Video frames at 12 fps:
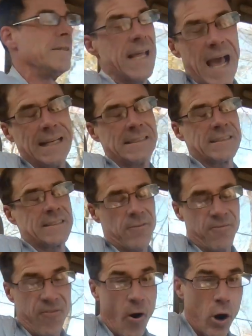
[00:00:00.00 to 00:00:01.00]
That is
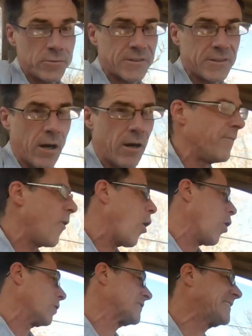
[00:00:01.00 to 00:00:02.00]
the fault of
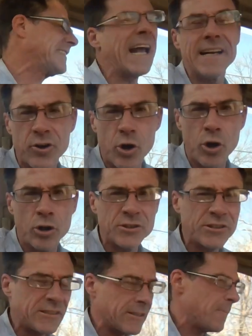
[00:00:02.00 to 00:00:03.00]
our
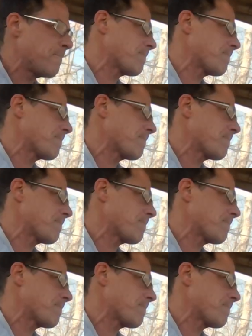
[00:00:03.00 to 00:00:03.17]
senators